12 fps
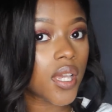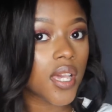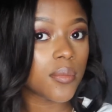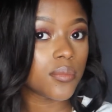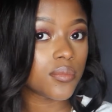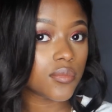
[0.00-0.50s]

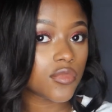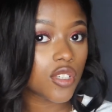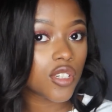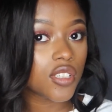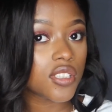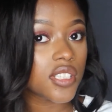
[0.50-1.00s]
And
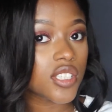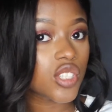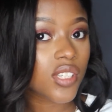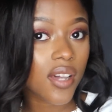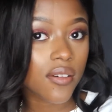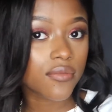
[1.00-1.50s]
honestly,
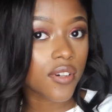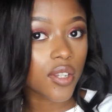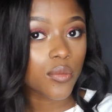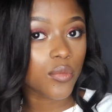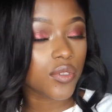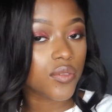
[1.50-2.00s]
just have
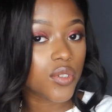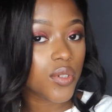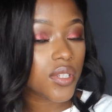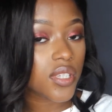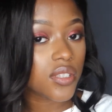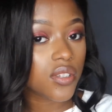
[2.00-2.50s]
fun with
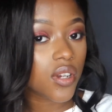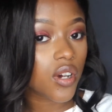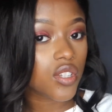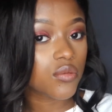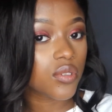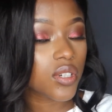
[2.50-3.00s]
doing these
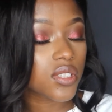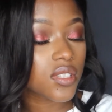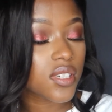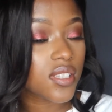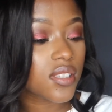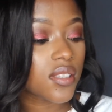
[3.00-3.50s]
curls because it
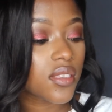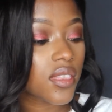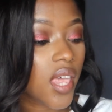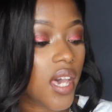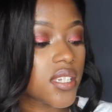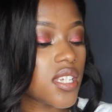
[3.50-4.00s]
isn't
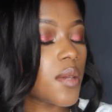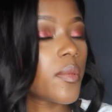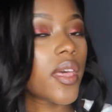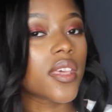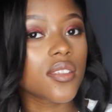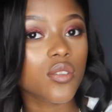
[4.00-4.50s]
that deep.
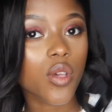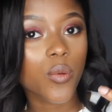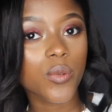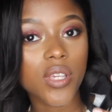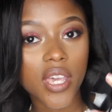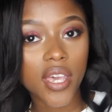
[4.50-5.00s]
Like, it's
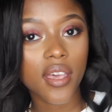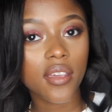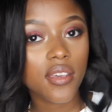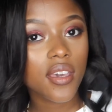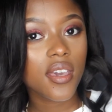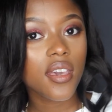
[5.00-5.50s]
only hair,
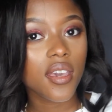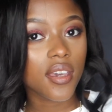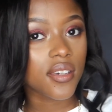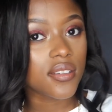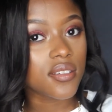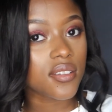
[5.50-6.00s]

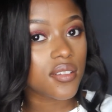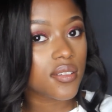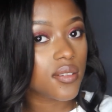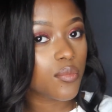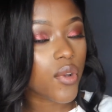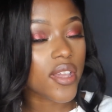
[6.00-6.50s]
and
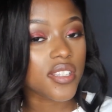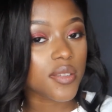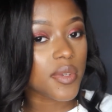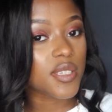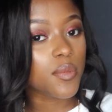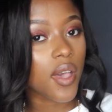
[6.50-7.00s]
practice
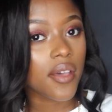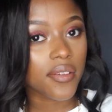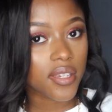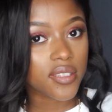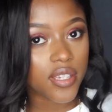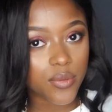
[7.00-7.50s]
makes
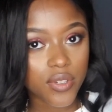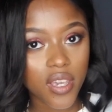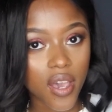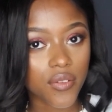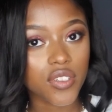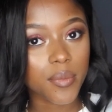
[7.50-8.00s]
perfect. That's what you
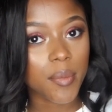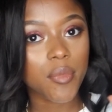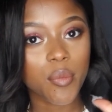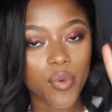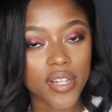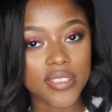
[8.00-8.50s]
have to remember.
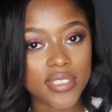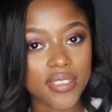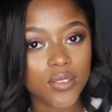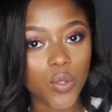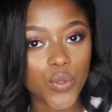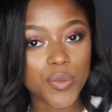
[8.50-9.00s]
Practice
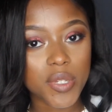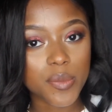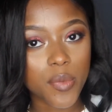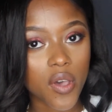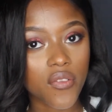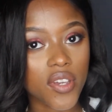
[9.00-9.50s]
always makes
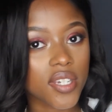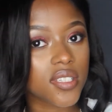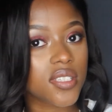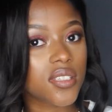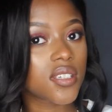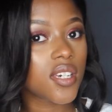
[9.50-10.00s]
perfect.